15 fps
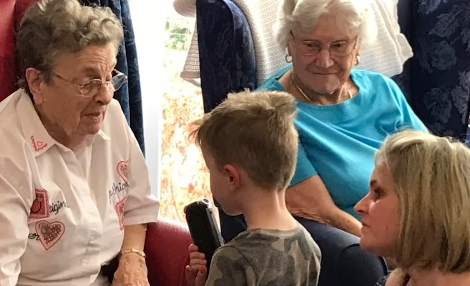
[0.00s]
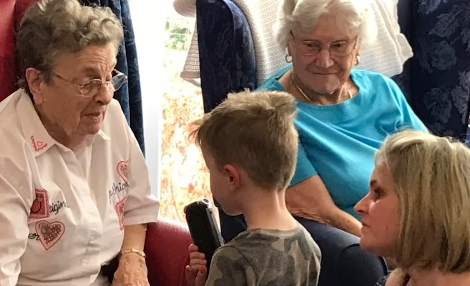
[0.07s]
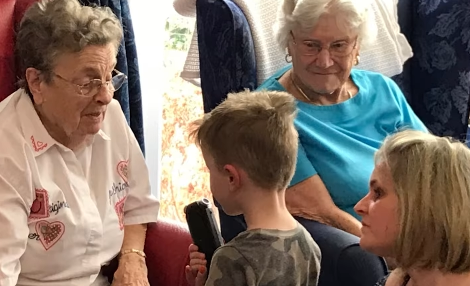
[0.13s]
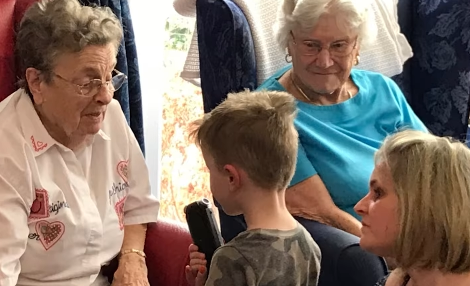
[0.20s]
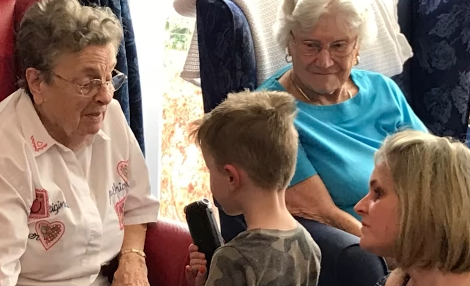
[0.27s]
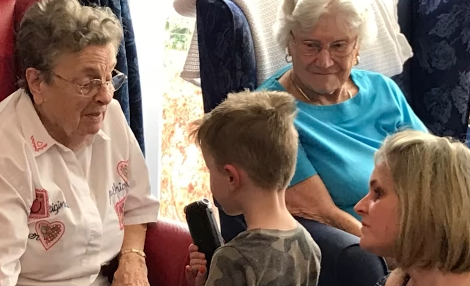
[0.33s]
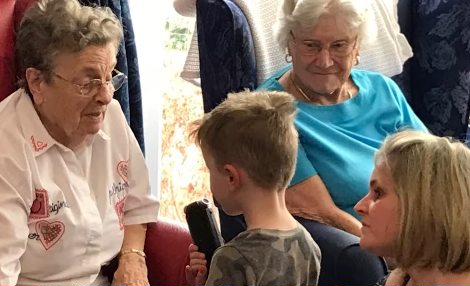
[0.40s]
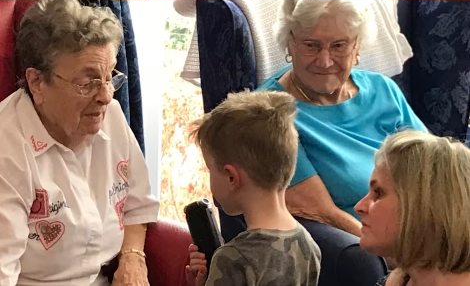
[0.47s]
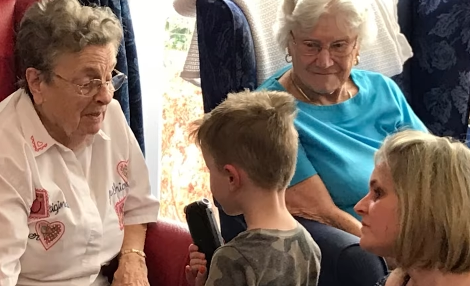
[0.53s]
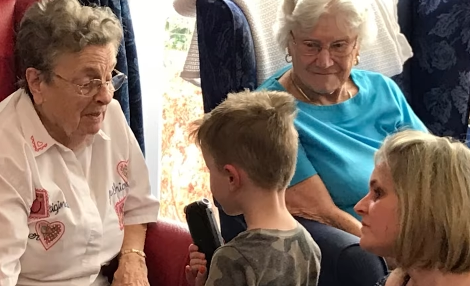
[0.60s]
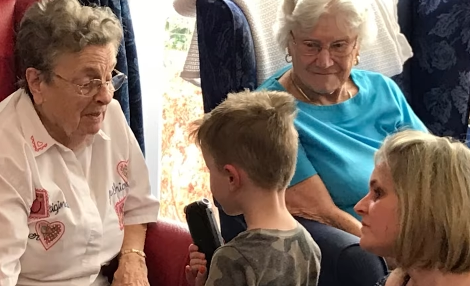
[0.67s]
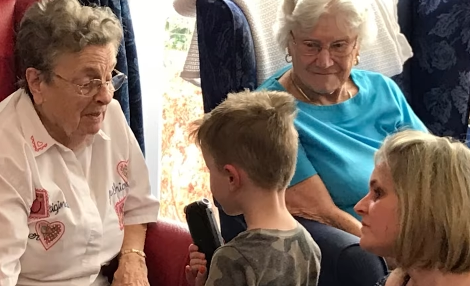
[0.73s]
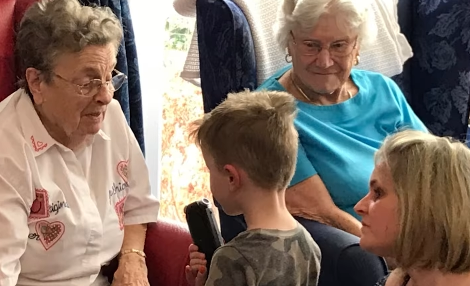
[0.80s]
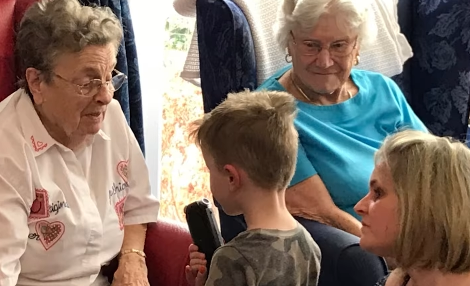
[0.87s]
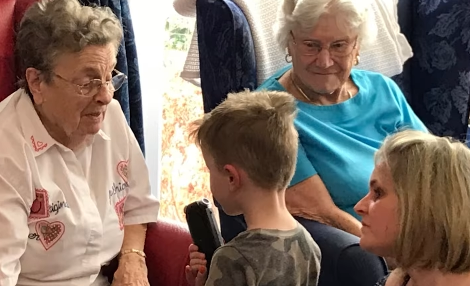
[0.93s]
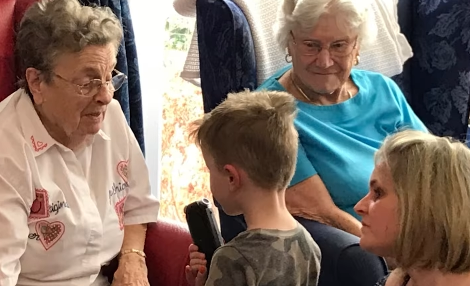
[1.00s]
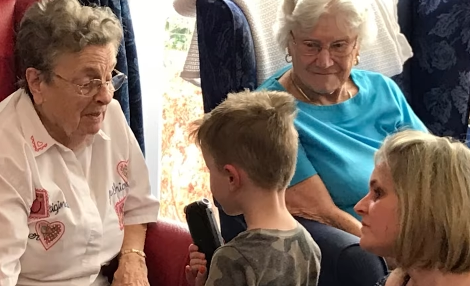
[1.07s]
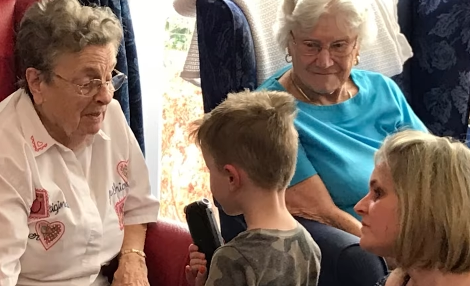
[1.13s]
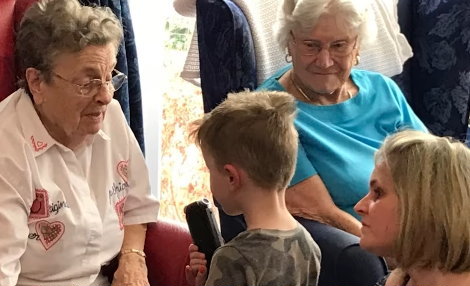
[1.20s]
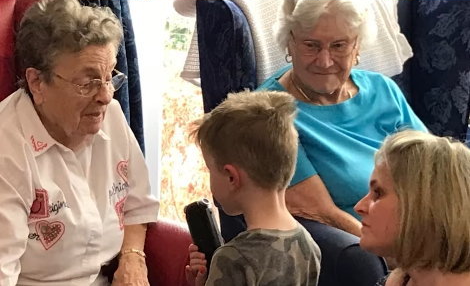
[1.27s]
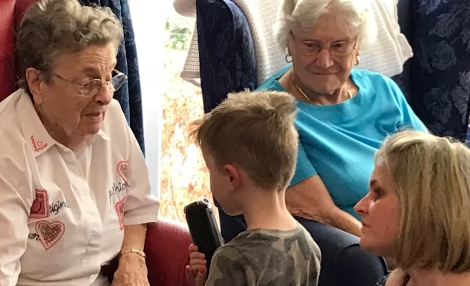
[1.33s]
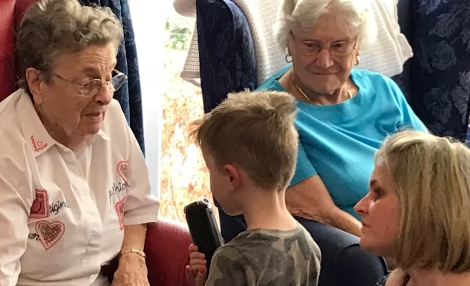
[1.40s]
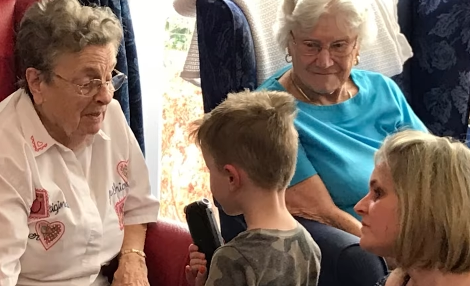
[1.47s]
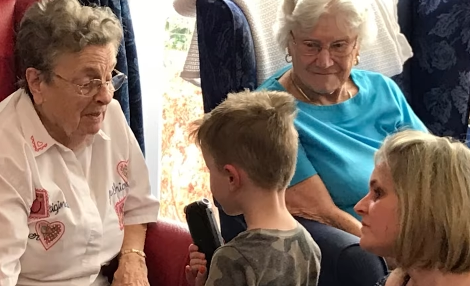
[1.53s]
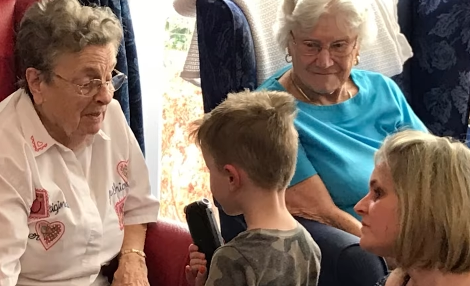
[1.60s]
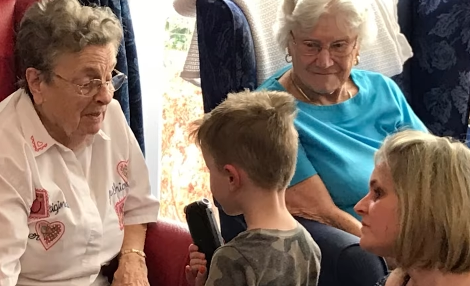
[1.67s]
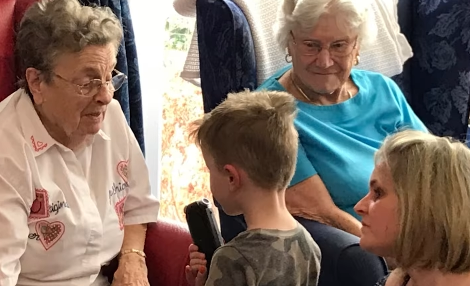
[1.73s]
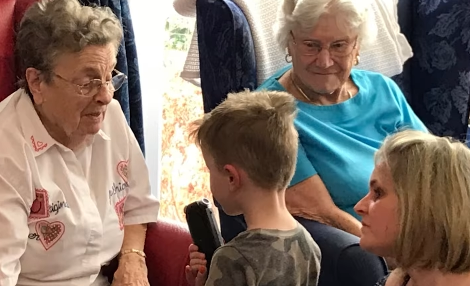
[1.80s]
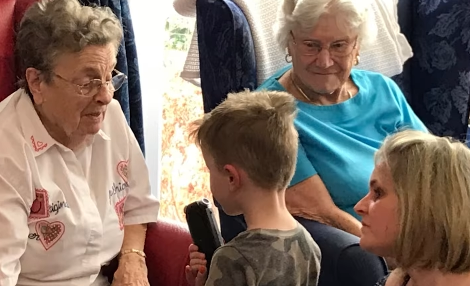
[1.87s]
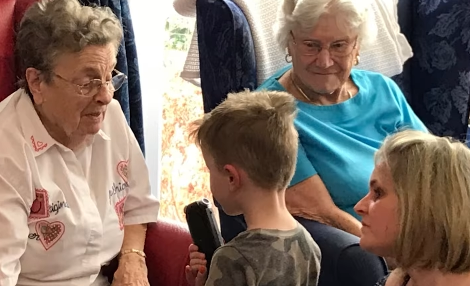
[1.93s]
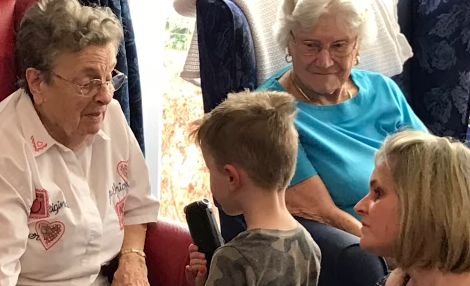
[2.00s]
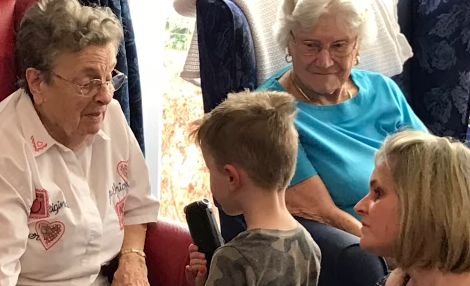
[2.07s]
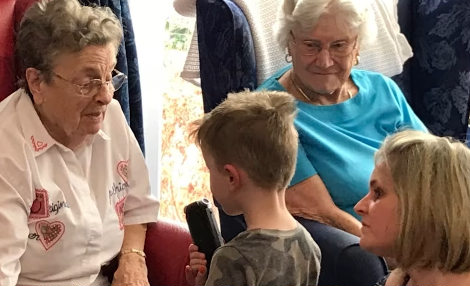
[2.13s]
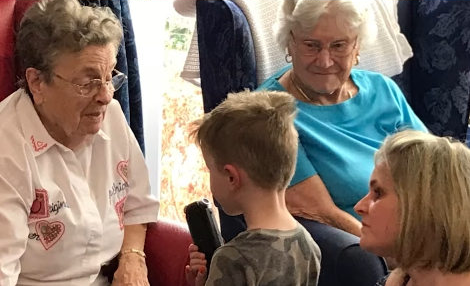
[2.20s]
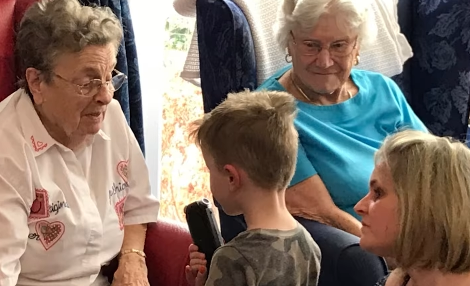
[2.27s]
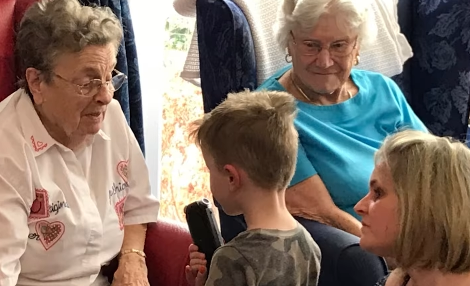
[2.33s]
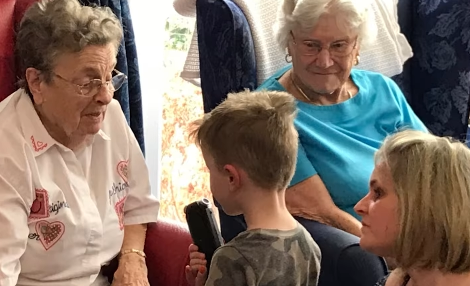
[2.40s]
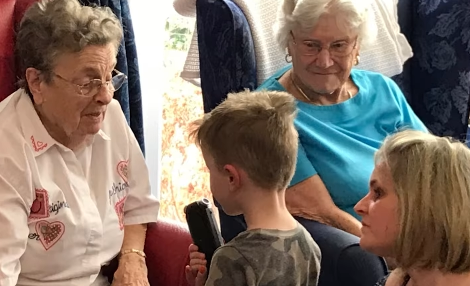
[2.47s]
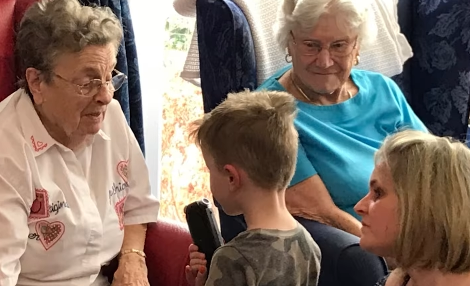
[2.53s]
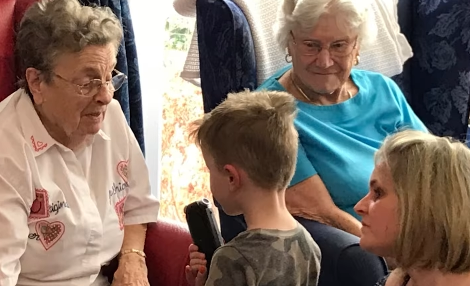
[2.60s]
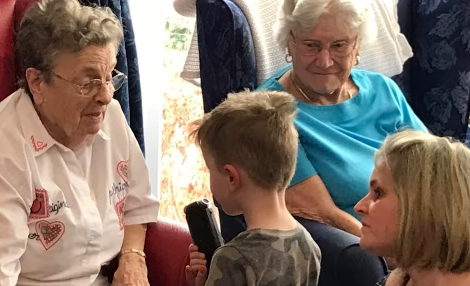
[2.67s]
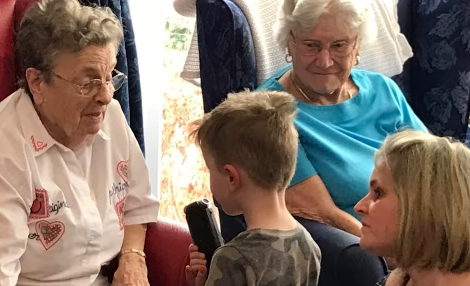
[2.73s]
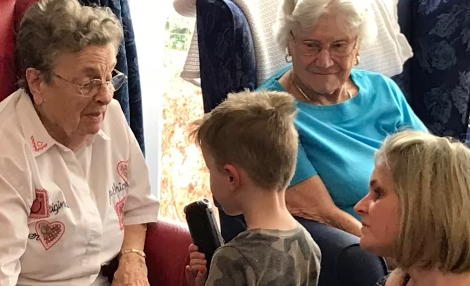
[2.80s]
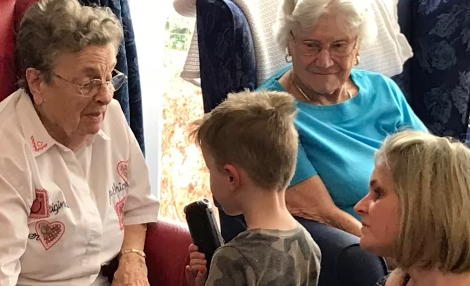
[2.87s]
No one is speaking in this clip.